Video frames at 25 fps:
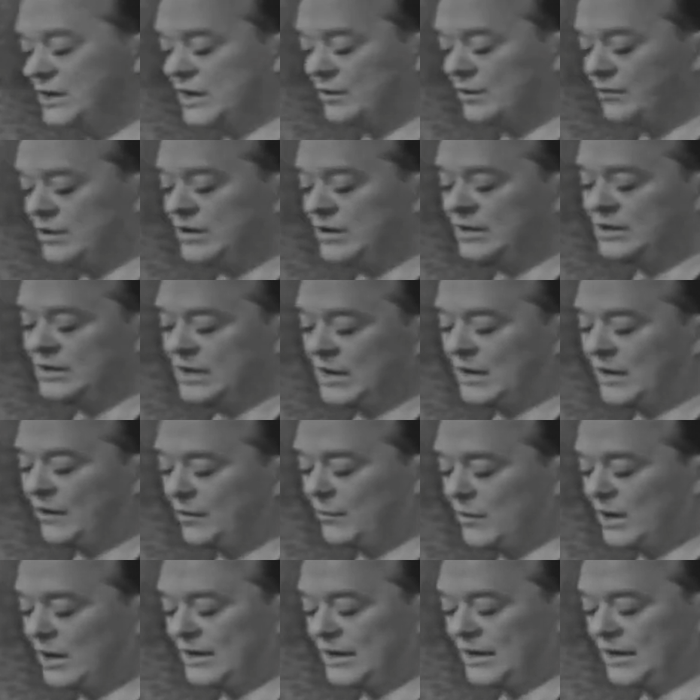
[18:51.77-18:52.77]
there, reading down in
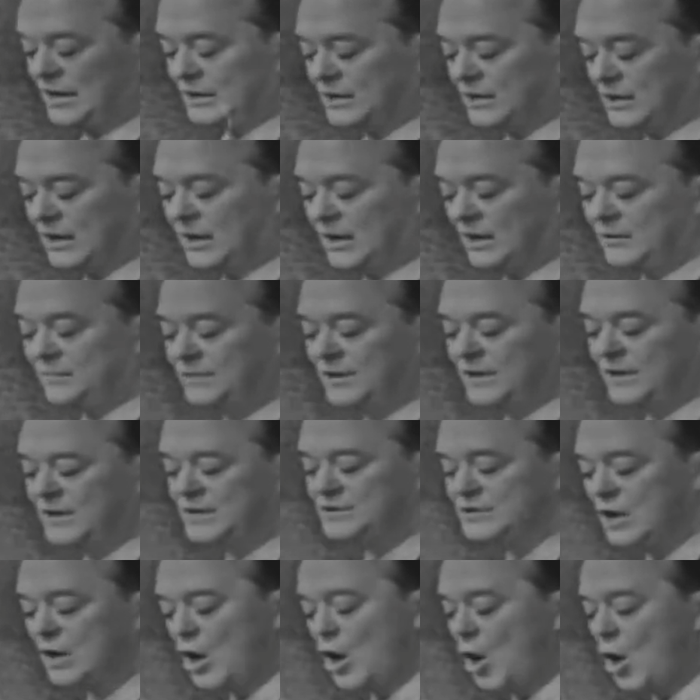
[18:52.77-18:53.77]
the right-hand column,
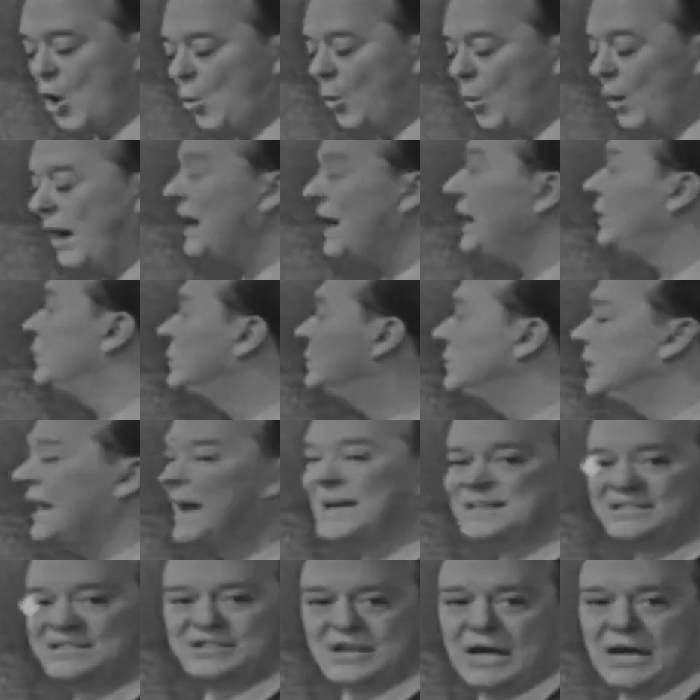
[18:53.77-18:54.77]
is Wei Lu
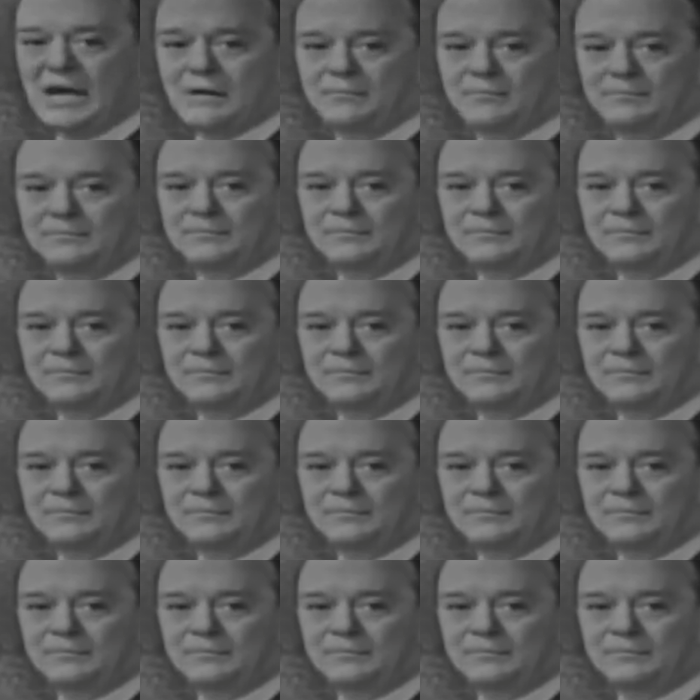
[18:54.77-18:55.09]
La Chia.